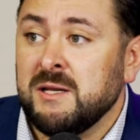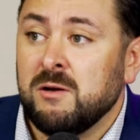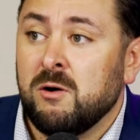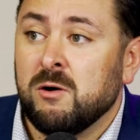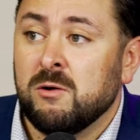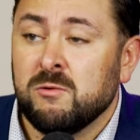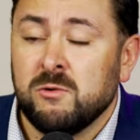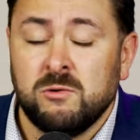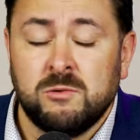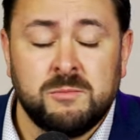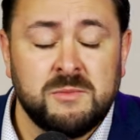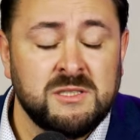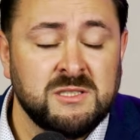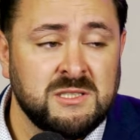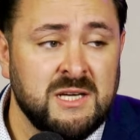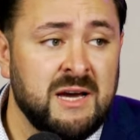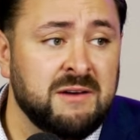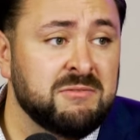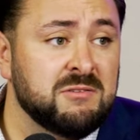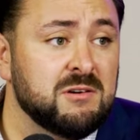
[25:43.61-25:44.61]
in our room
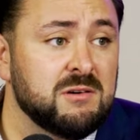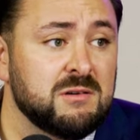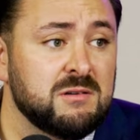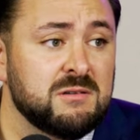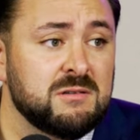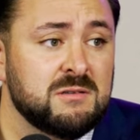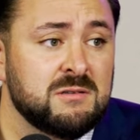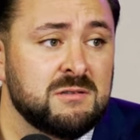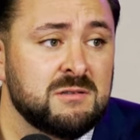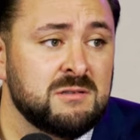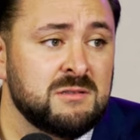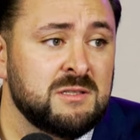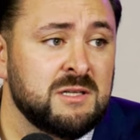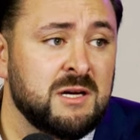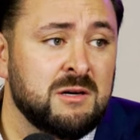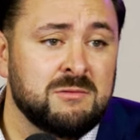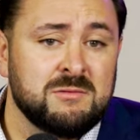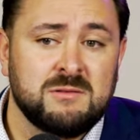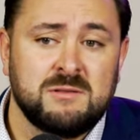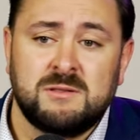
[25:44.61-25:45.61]
is effort. Yeah. You
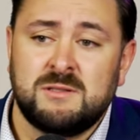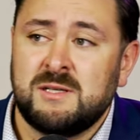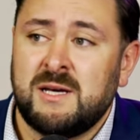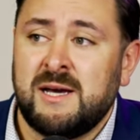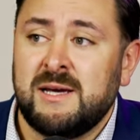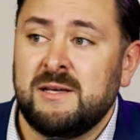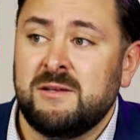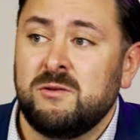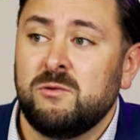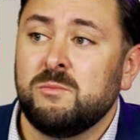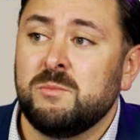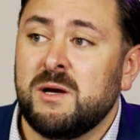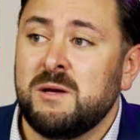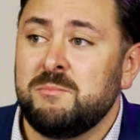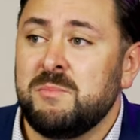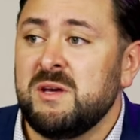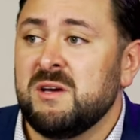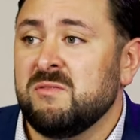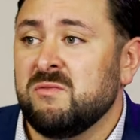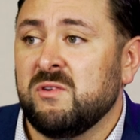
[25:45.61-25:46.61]
know, hey, you might
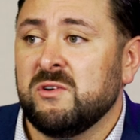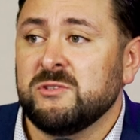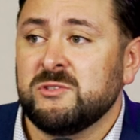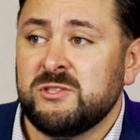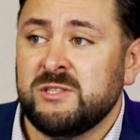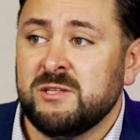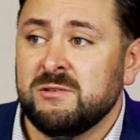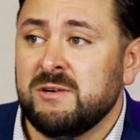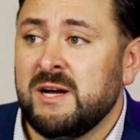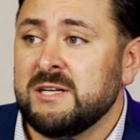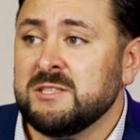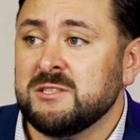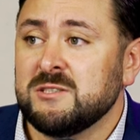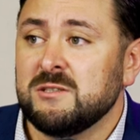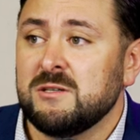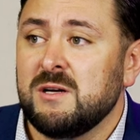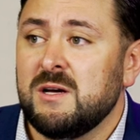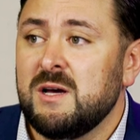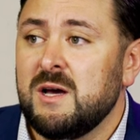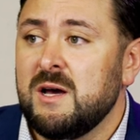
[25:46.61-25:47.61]
be a first-year
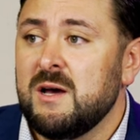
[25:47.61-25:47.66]
wrestler.